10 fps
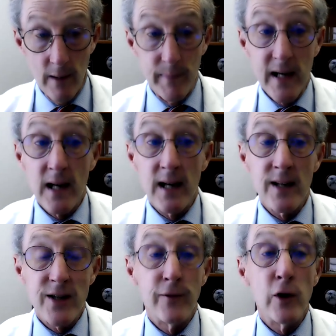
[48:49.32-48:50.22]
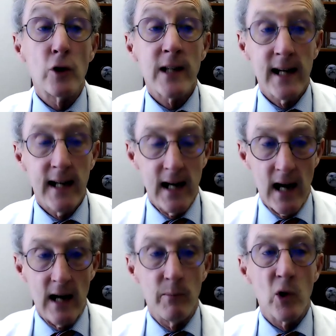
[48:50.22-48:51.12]
because if you're taking
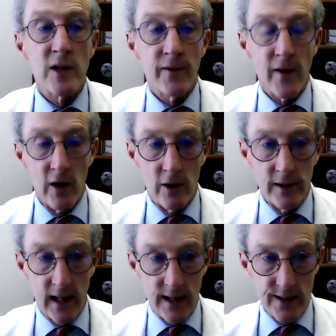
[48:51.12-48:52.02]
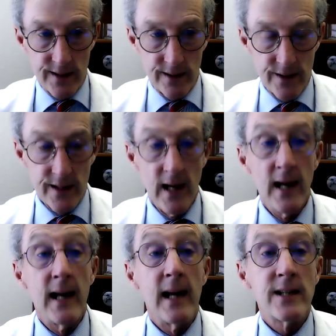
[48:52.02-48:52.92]
on more difficult cases,
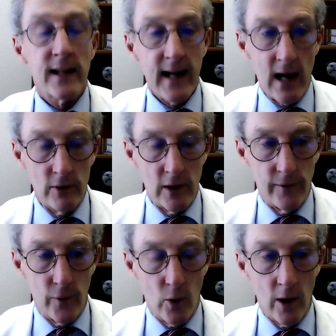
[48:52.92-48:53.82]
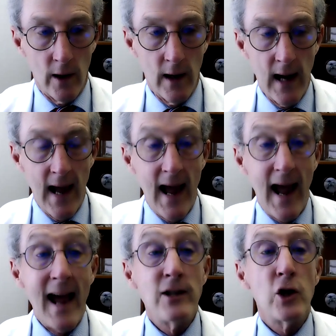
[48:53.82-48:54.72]
it's accounted for.
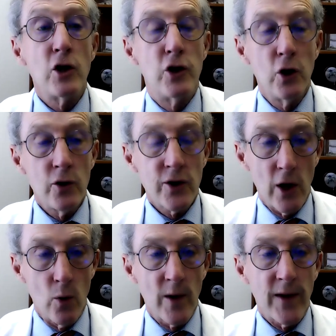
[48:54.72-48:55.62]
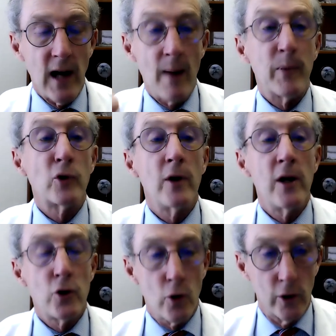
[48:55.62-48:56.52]
And to do so with an
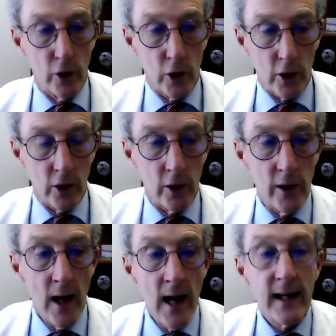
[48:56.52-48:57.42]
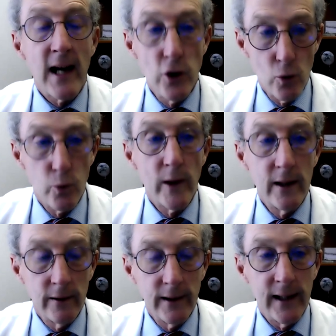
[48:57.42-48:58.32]
opportunity toward learn, can you
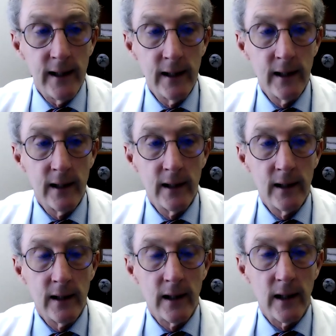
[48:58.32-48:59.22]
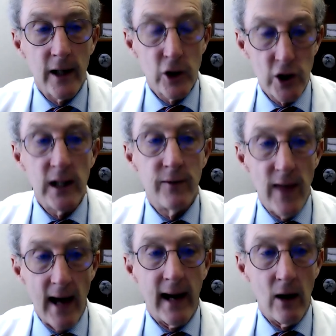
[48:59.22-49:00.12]
really achieve
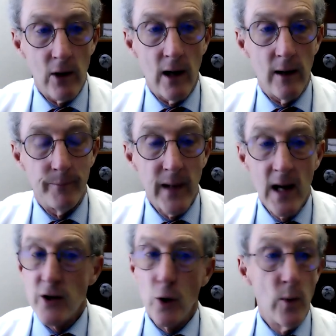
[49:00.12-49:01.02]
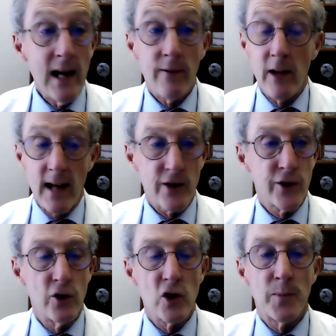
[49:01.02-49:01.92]
that outcome? So we have a lot of
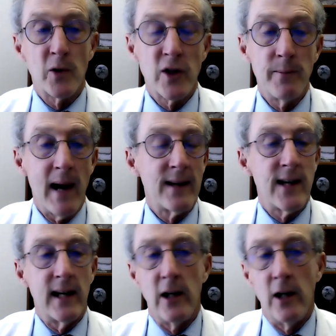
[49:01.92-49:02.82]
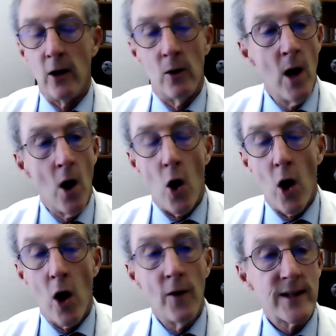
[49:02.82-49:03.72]
surgeons pushing back and saying, you know,
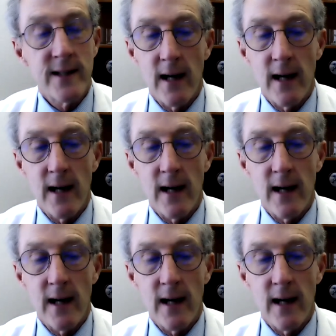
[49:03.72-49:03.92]
all this